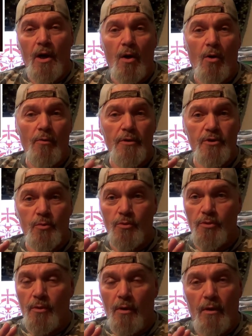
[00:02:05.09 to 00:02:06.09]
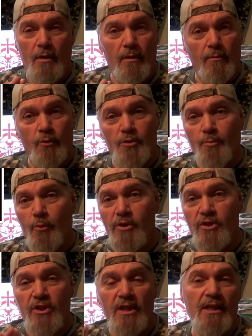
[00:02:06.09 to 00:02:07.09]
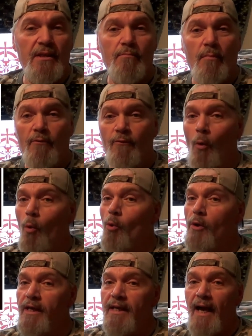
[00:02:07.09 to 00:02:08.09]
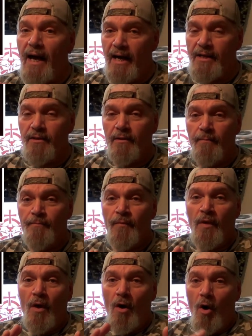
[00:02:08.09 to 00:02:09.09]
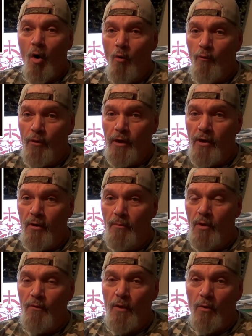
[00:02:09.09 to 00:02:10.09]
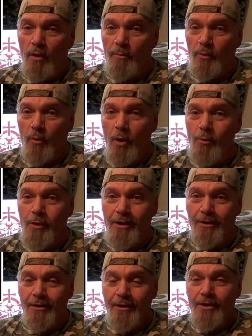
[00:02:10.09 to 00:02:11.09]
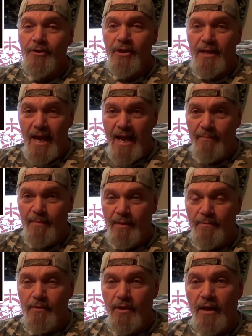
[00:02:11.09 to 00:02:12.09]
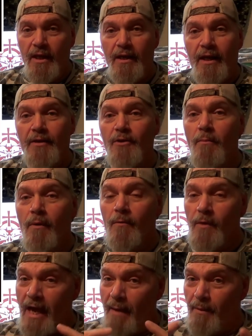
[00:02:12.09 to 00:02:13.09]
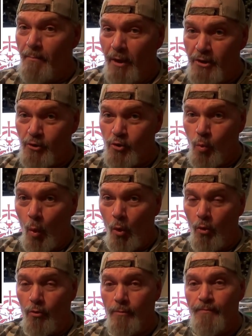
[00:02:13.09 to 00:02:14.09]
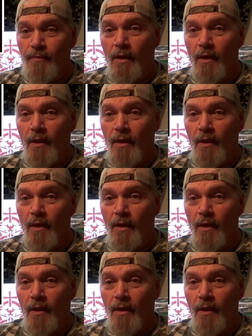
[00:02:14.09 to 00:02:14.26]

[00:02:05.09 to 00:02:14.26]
And all this was, uh, was preceding before he got over here, moved on up the road here to Camden to get into Captain Buster's world,